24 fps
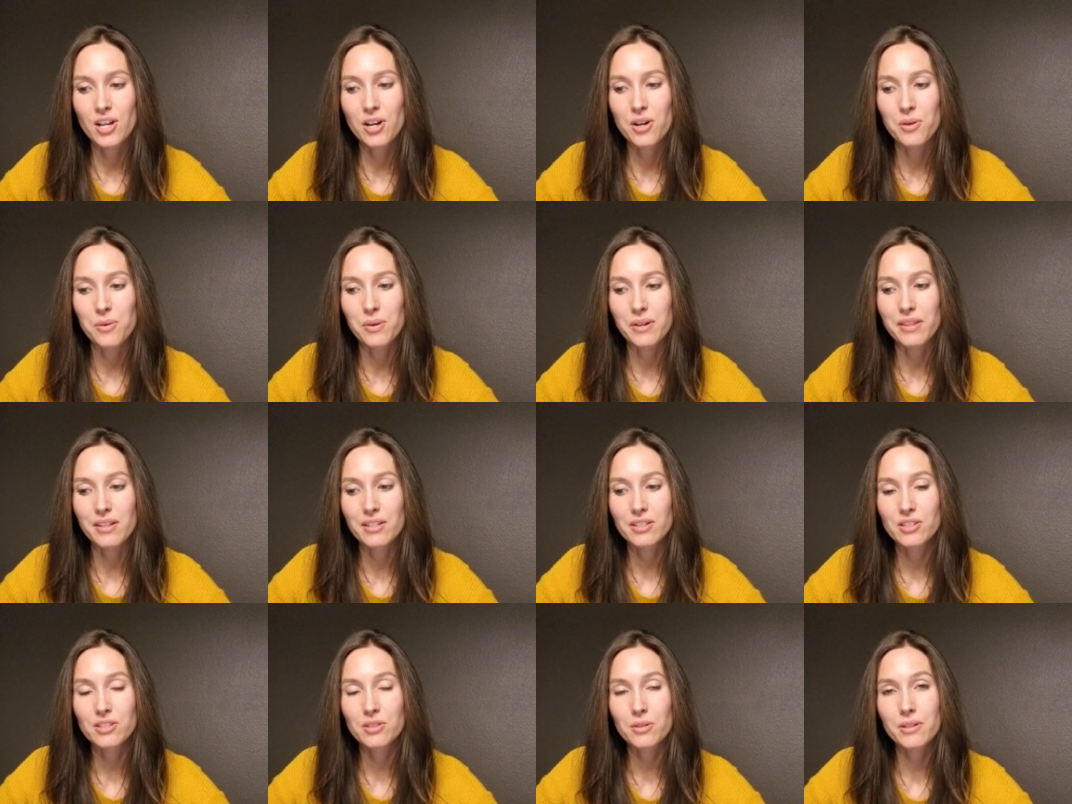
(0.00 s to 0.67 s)
Oh,
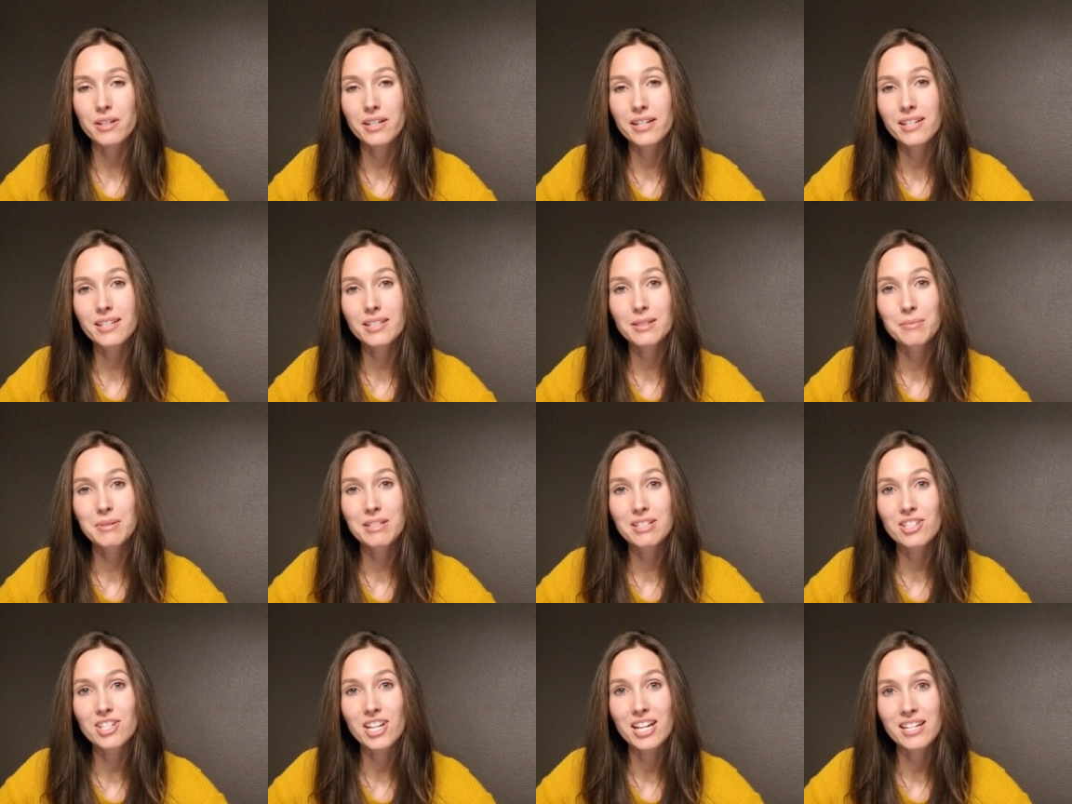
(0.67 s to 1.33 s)
the story has
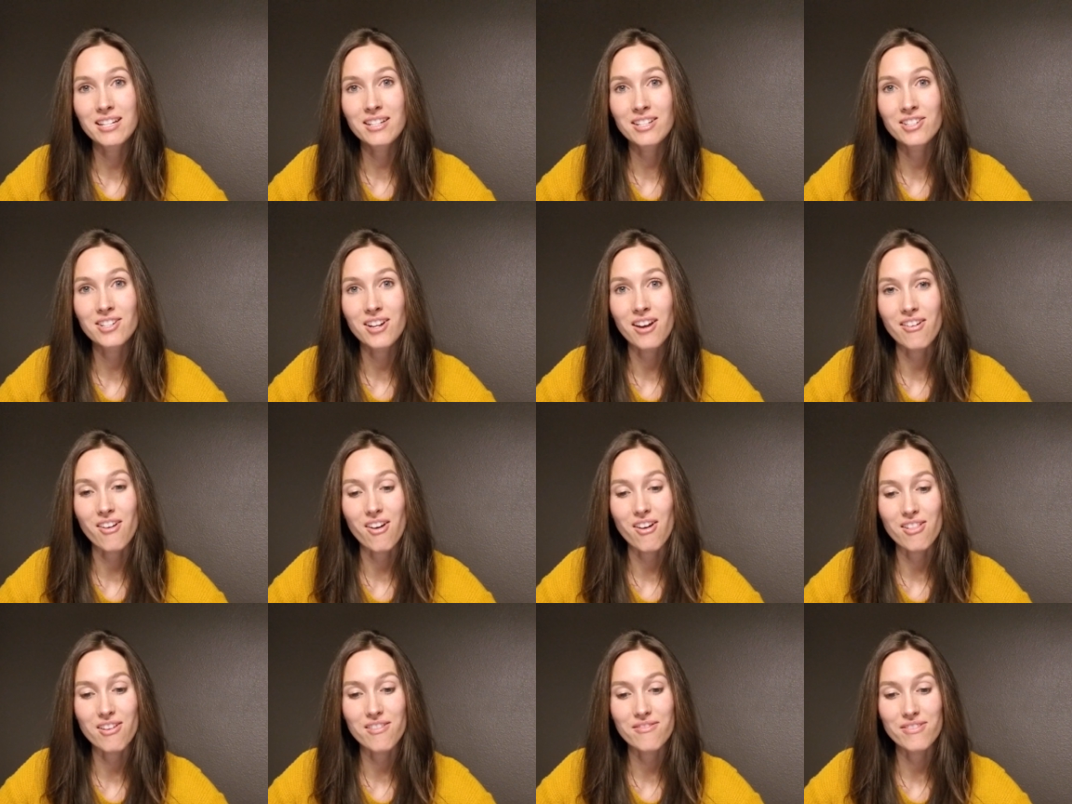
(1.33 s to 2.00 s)
been changed on
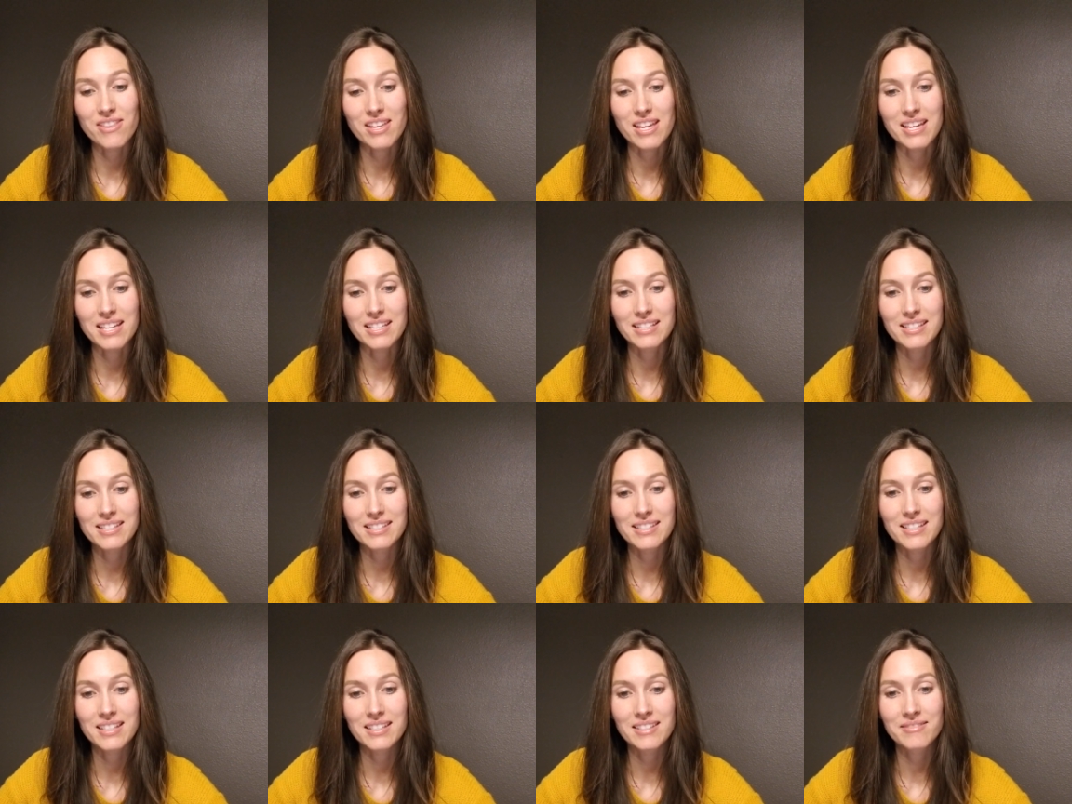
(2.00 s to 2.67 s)
all of
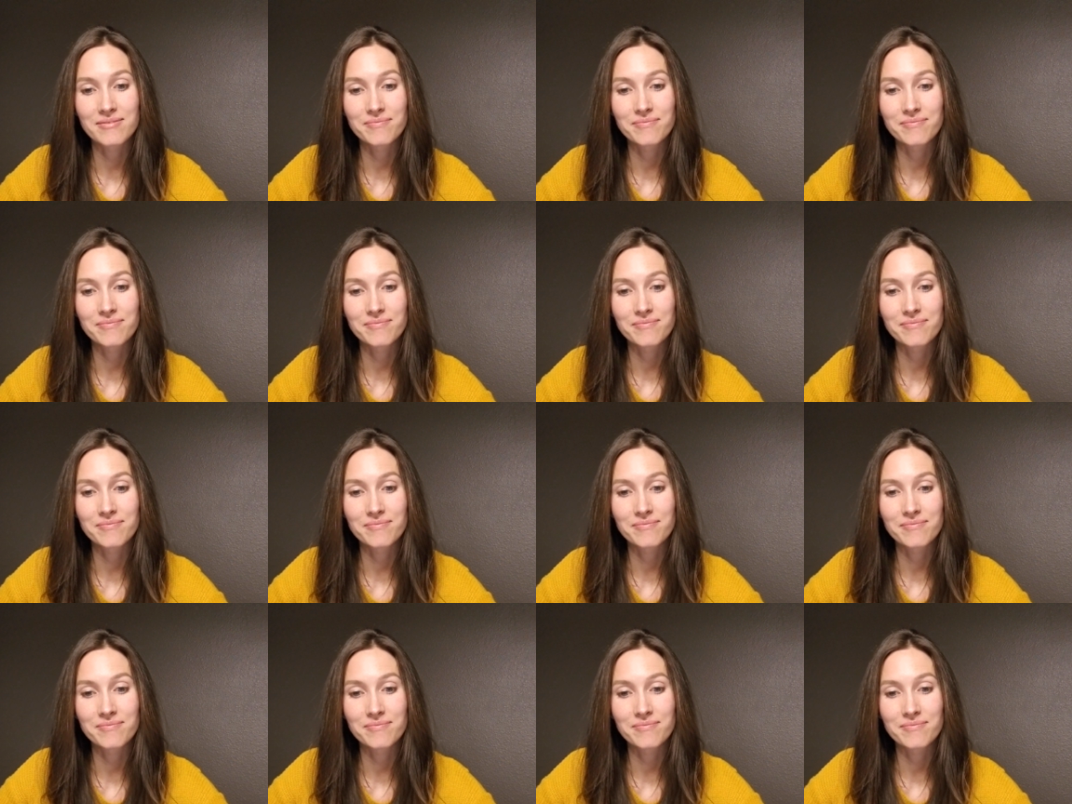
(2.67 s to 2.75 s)
this.